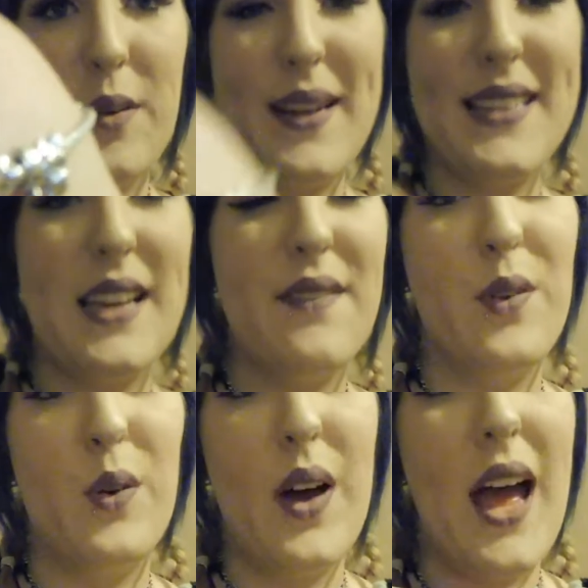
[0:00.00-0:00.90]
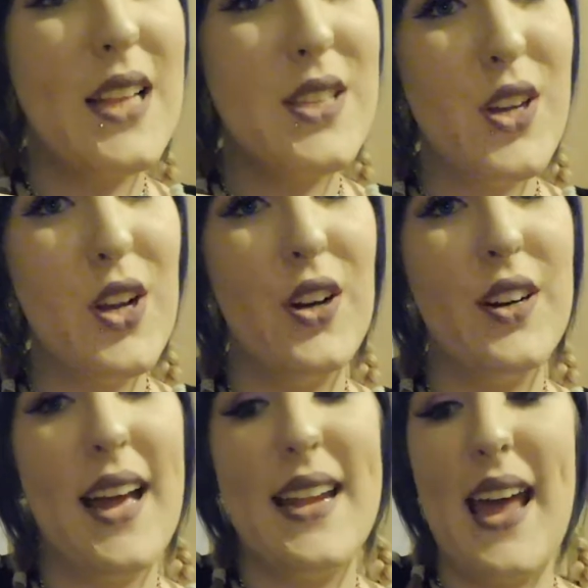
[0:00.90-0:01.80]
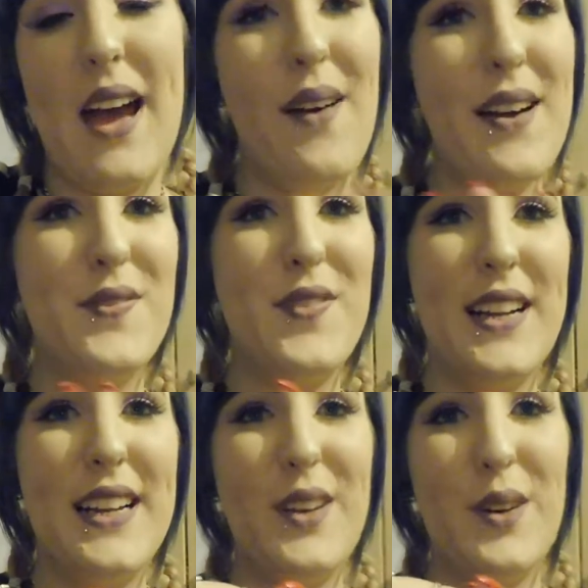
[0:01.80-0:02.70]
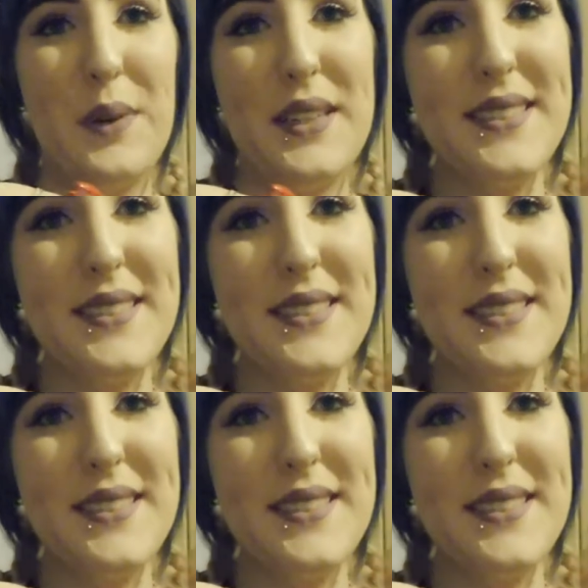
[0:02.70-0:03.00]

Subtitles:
bracelet for so long, and now I have finally got one.